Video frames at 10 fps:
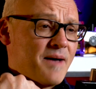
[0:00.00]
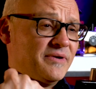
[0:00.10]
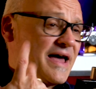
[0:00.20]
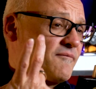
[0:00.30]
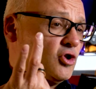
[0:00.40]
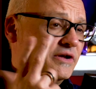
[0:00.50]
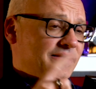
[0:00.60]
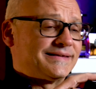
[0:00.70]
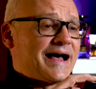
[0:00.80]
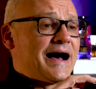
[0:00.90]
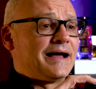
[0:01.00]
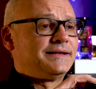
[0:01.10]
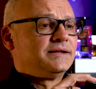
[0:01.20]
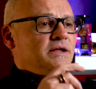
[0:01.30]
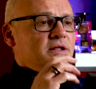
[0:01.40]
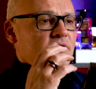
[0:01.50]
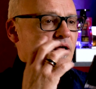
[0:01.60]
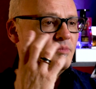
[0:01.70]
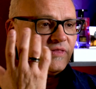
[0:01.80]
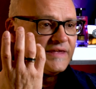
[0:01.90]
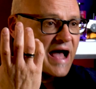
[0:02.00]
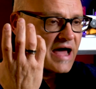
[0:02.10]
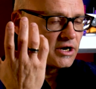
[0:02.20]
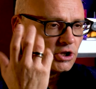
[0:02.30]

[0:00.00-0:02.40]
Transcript: I mean, have a look at this art. I mean, the art